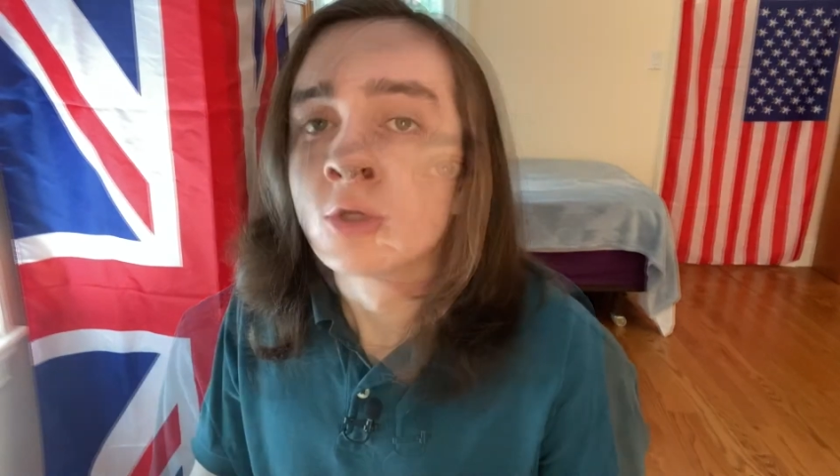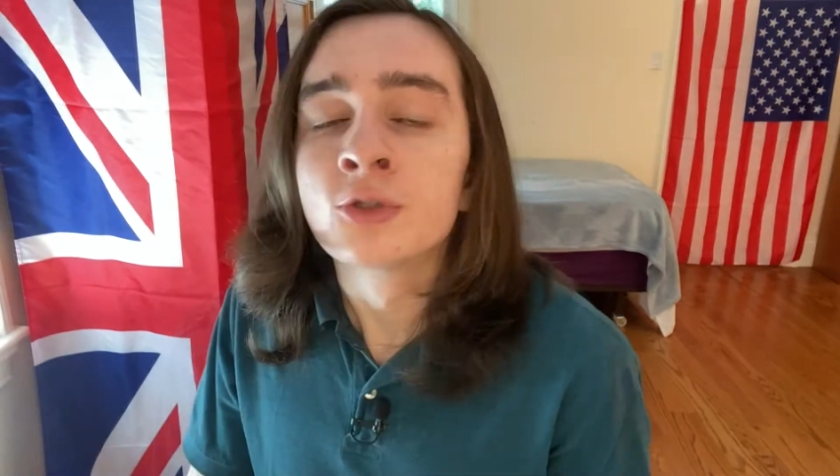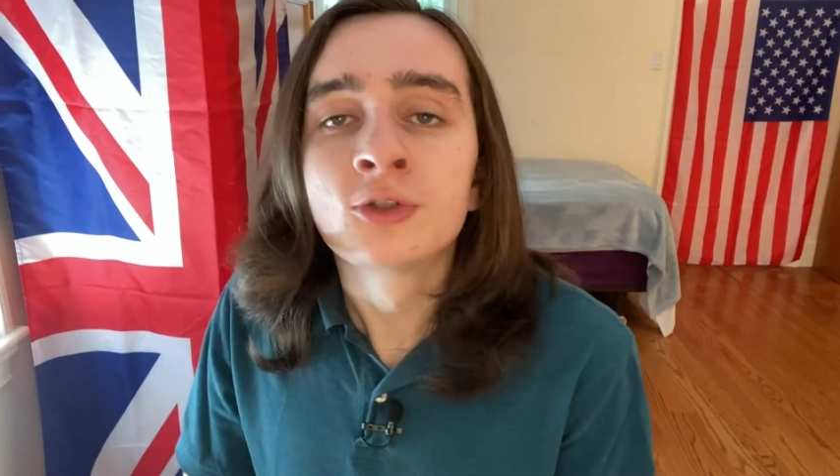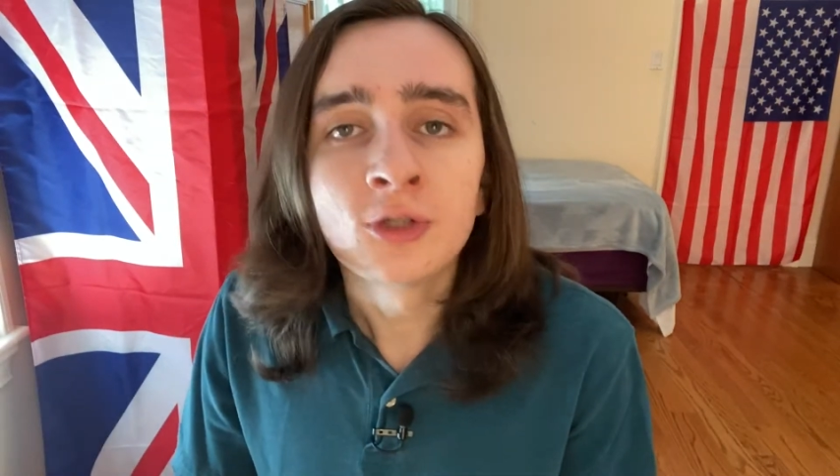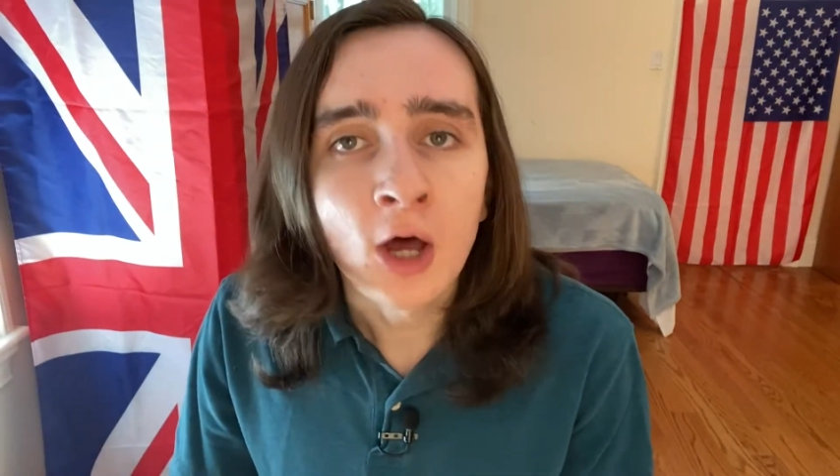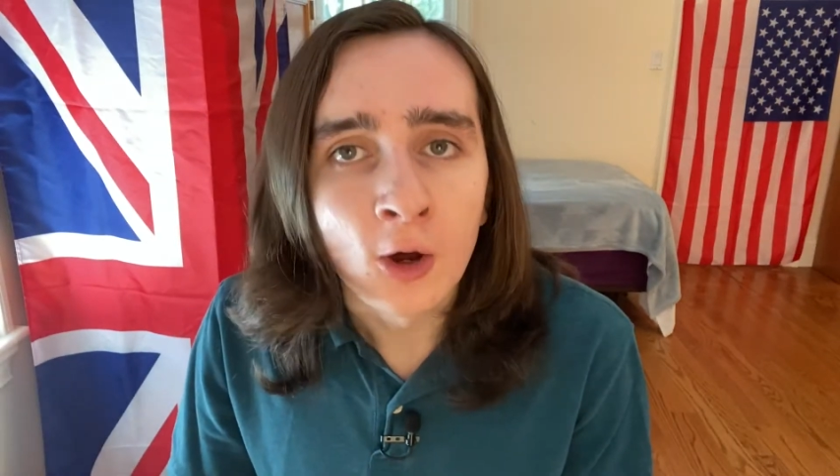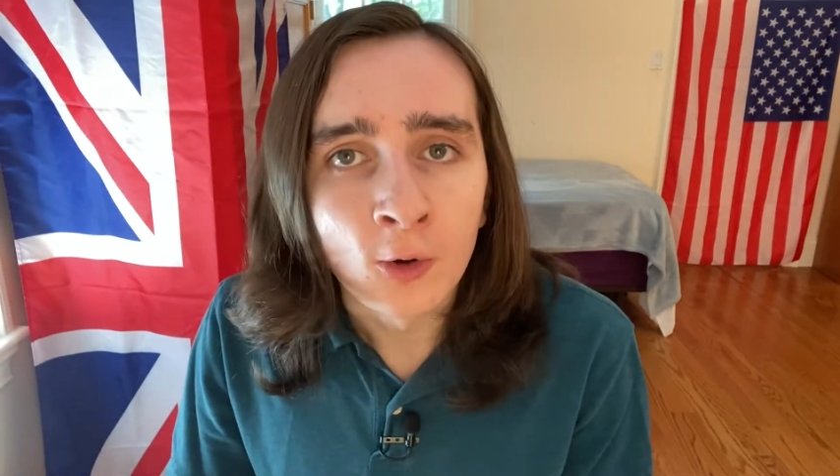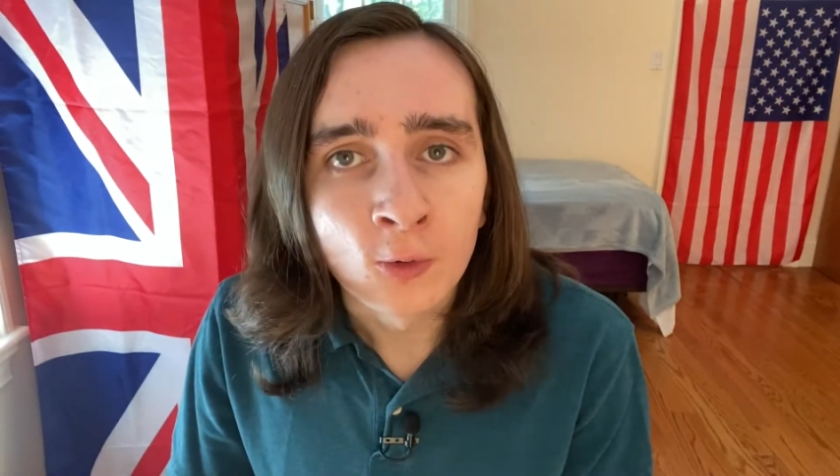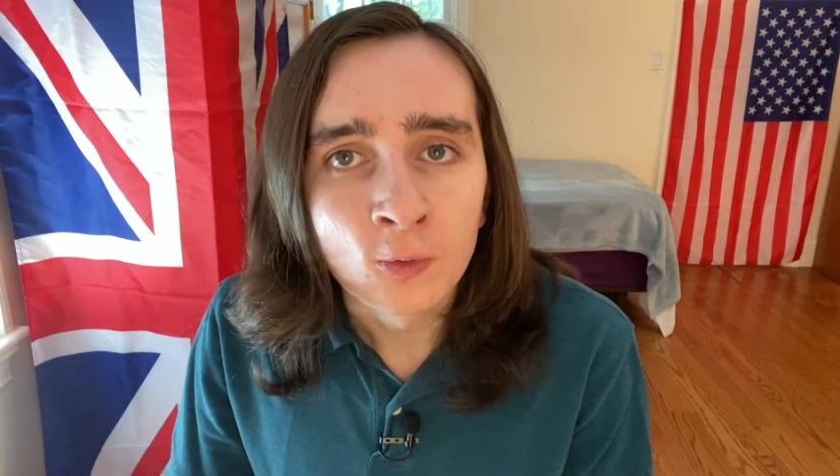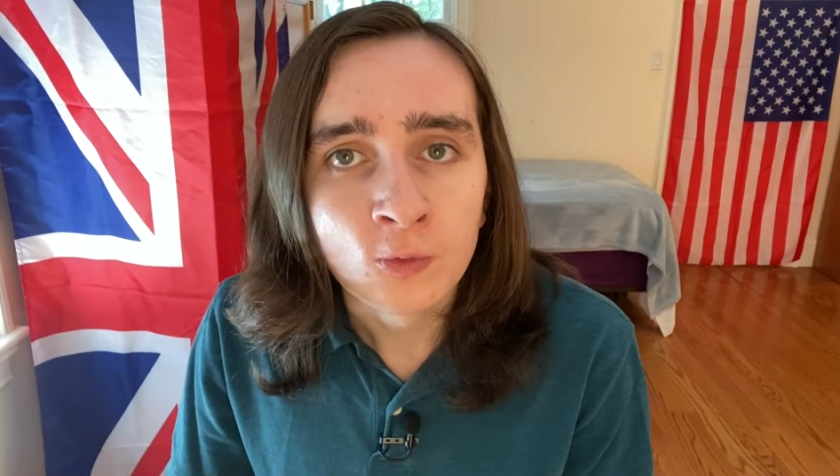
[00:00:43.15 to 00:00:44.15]

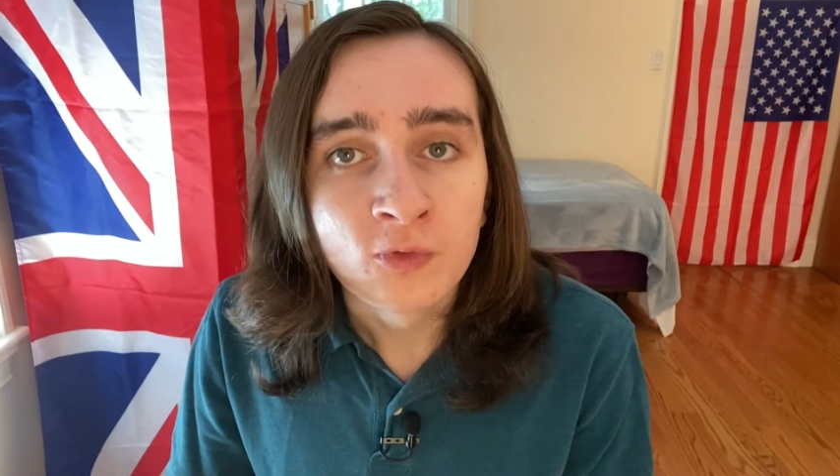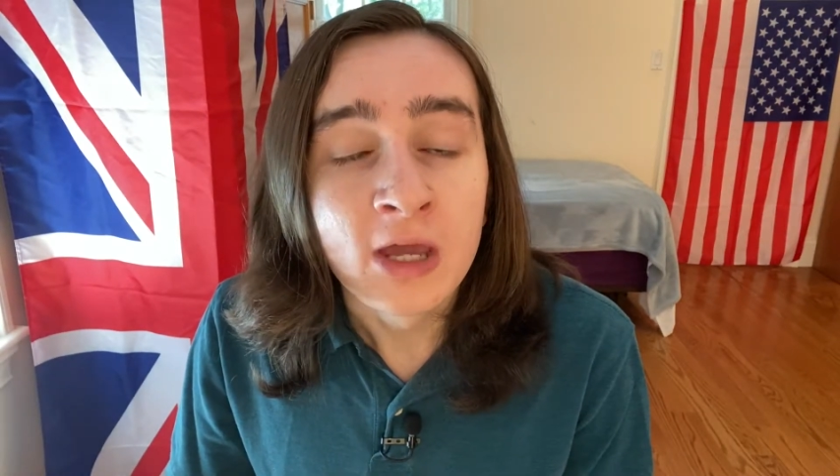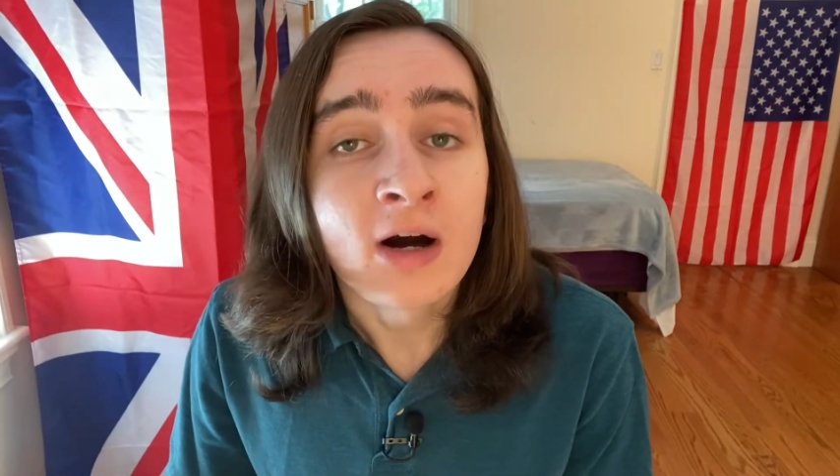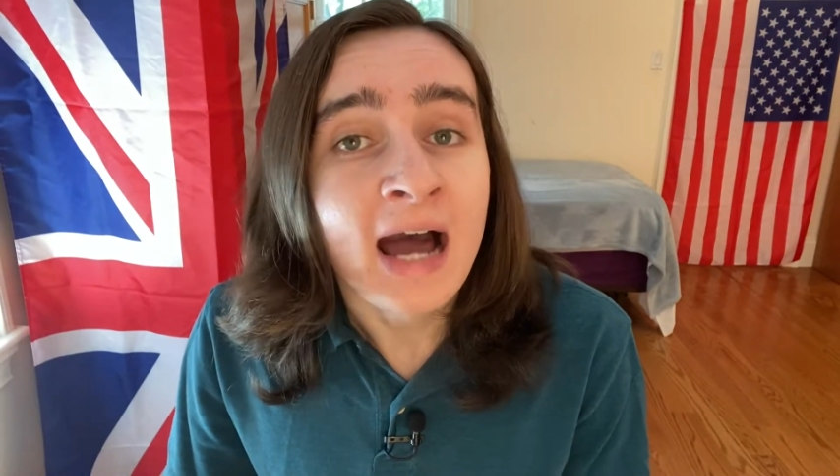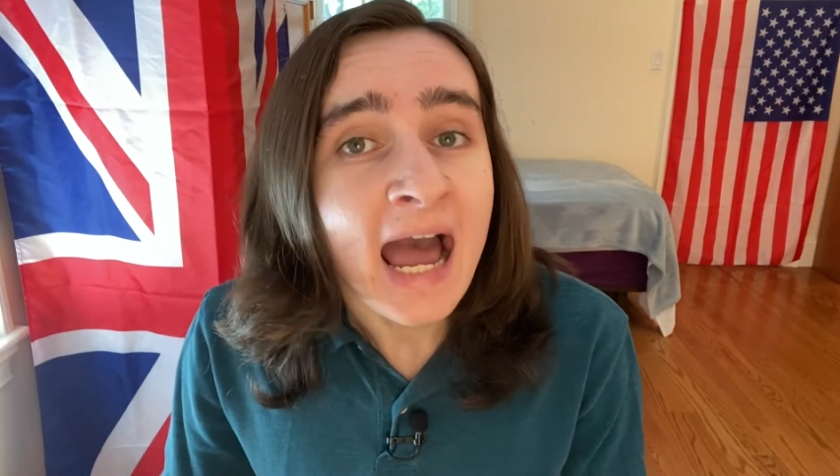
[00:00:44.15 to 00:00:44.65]
So, there are